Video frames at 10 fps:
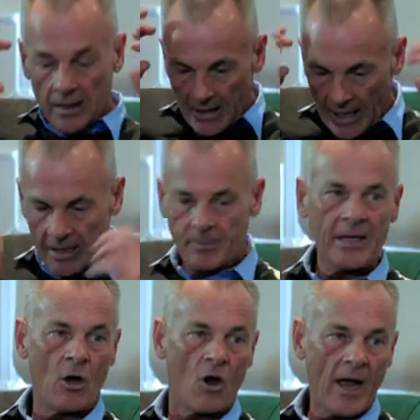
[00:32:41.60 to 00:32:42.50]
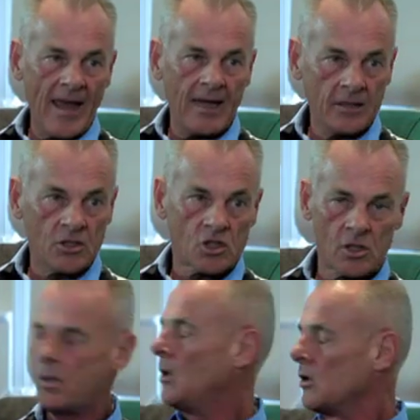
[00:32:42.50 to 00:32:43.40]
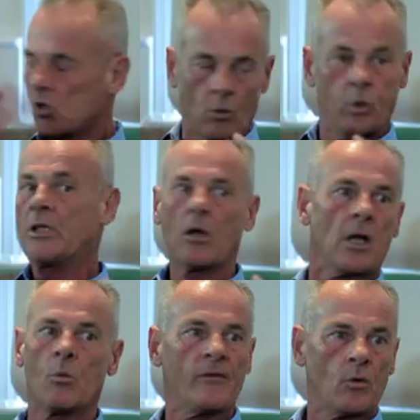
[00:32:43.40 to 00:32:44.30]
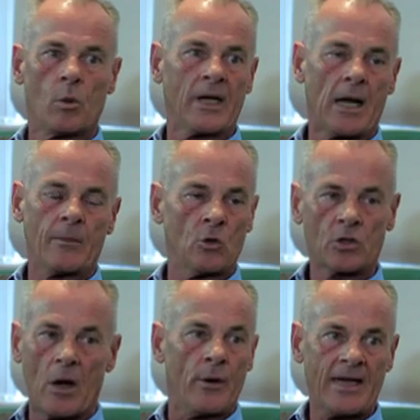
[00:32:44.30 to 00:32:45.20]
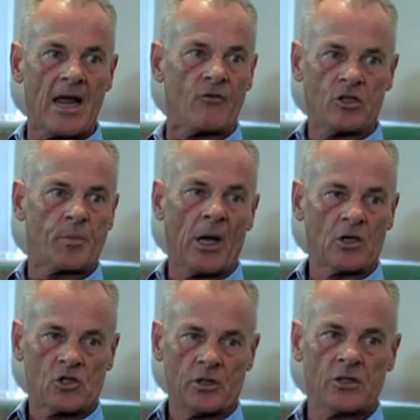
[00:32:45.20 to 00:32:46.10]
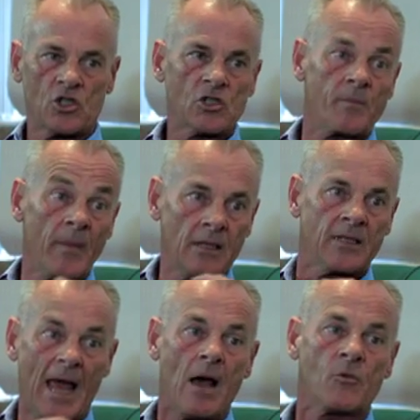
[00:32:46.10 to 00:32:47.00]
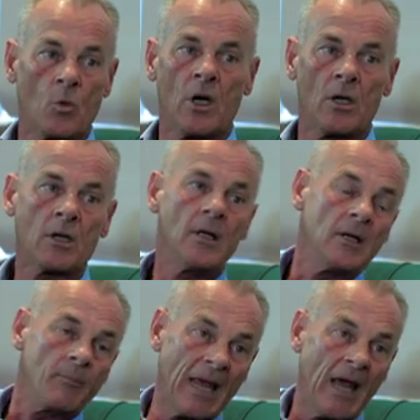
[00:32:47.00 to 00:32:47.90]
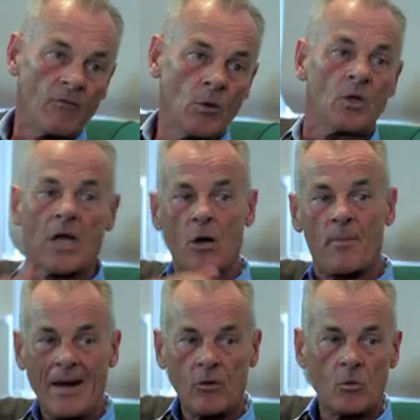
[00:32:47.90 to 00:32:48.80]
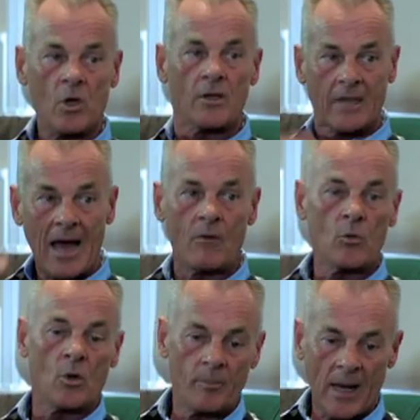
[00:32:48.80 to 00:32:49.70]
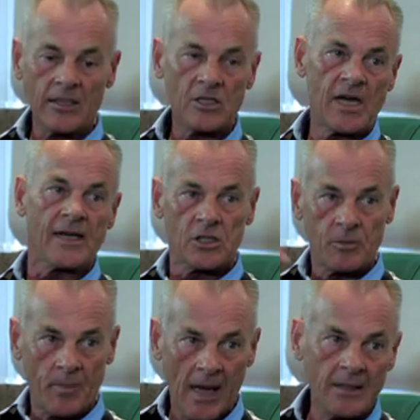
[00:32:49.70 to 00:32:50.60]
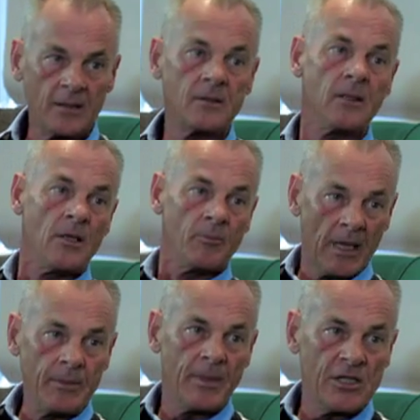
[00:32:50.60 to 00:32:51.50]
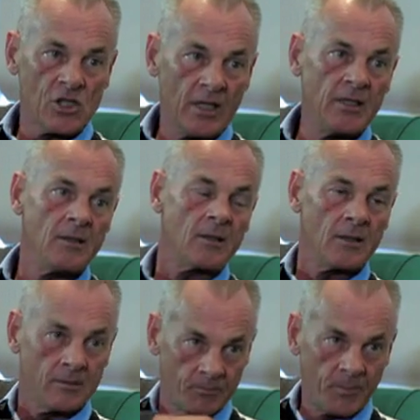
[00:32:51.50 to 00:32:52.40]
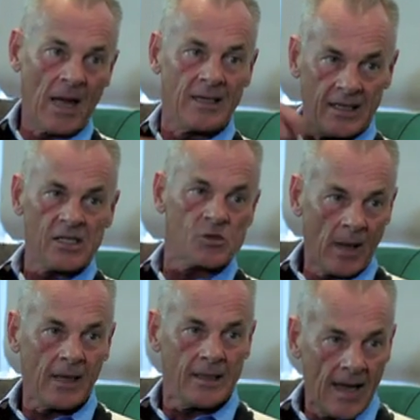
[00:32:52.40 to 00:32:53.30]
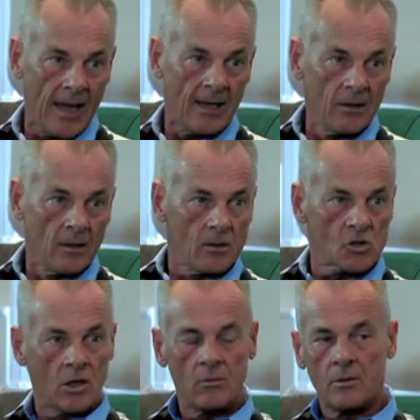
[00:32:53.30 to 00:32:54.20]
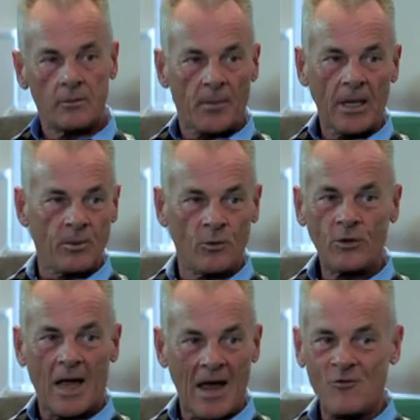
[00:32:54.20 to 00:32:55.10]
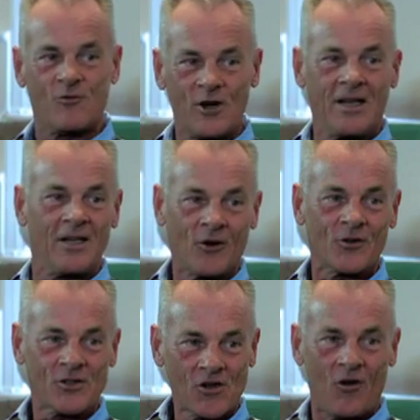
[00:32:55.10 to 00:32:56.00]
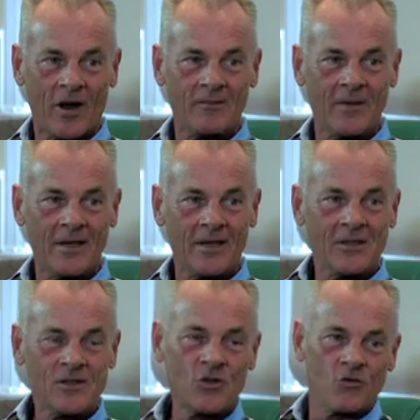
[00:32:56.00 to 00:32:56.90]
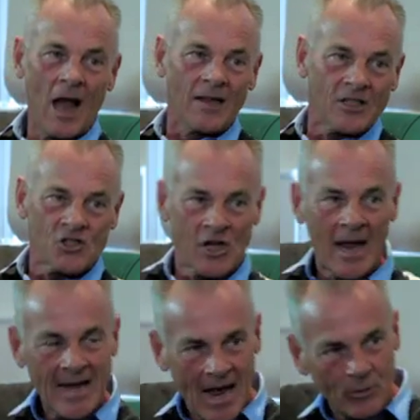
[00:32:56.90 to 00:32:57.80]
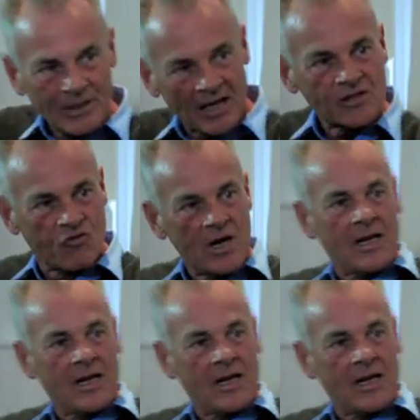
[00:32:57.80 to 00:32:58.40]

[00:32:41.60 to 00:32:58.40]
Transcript: Keeping our heads so we don't know whether we're coming or going. The average person is just get up to work, go back from work, get up to work, pay your taxes, pay your BBC, pay this, pay that. So people haven't really got the time to understand how it does really